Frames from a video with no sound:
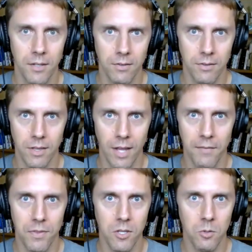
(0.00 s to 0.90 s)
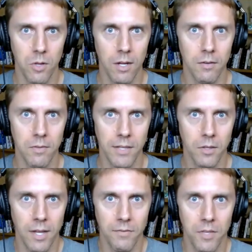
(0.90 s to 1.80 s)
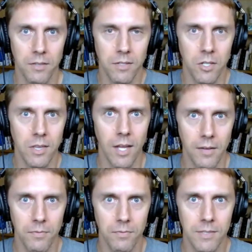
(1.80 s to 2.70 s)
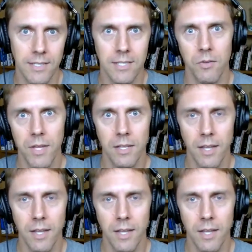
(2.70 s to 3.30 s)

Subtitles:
the life that you love, like the good life, until then.